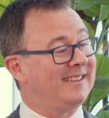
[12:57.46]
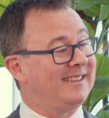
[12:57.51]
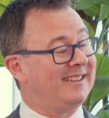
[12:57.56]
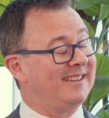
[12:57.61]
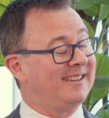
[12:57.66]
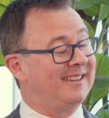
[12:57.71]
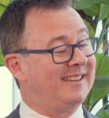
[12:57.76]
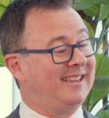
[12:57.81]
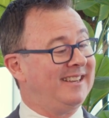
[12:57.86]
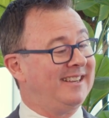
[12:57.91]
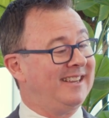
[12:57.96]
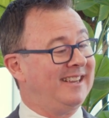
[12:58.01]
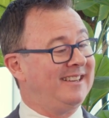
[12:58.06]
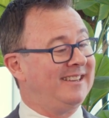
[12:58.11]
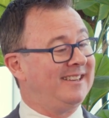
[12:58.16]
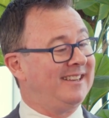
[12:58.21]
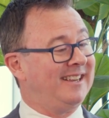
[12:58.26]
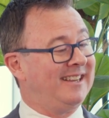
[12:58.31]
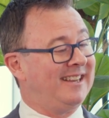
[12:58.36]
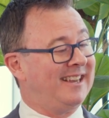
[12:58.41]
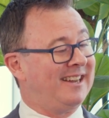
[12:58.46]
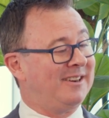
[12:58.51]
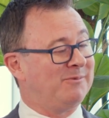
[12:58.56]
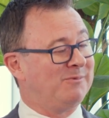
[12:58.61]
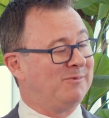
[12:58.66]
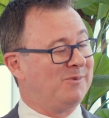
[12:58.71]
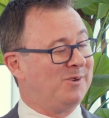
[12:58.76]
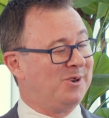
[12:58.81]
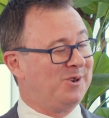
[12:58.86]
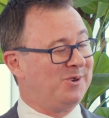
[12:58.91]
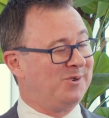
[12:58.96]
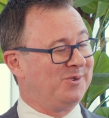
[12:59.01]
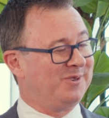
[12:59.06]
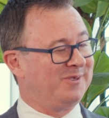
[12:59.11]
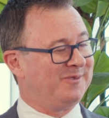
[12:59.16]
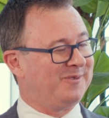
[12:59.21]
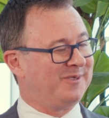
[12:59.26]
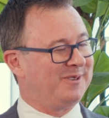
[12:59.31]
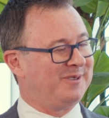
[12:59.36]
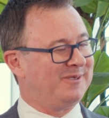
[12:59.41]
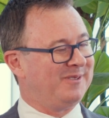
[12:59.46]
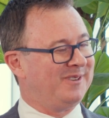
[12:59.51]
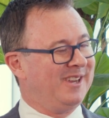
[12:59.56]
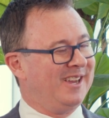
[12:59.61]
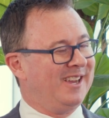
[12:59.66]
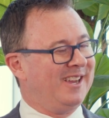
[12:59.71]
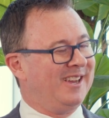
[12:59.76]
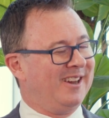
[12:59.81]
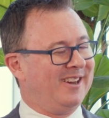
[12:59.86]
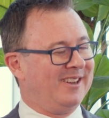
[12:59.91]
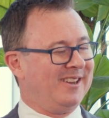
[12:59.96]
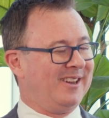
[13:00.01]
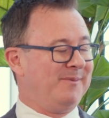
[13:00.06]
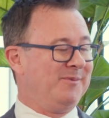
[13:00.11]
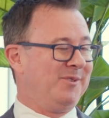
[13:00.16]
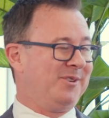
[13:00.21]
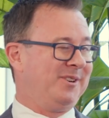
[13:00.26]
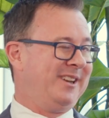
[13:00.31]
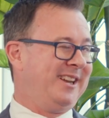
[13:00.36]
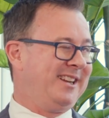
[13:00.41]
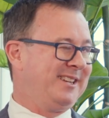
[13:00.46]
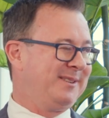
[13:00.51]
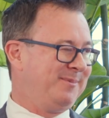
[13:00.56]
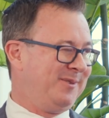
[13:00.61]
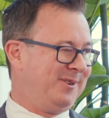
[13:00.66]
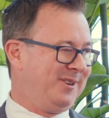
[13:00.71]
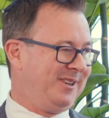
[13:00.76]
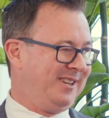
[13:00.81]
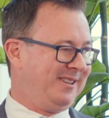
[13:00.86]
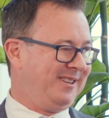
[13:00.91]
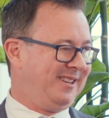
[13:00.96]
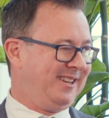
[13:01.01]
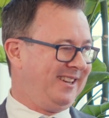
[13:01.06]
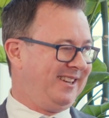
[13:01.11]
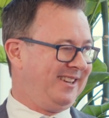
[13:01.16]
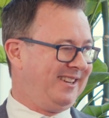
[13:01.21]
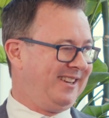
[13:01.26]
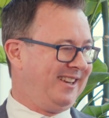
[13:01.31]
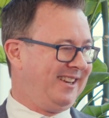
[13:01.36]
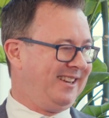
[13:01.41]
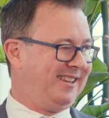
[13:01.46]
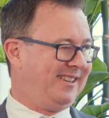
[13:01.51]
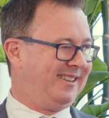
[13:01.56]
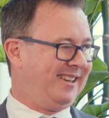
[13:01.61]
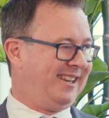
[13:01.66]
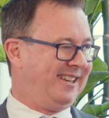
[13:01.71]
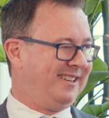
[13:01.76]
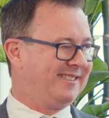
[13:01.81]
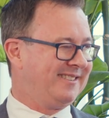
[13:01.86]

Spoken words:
In our world of I'm not an expert in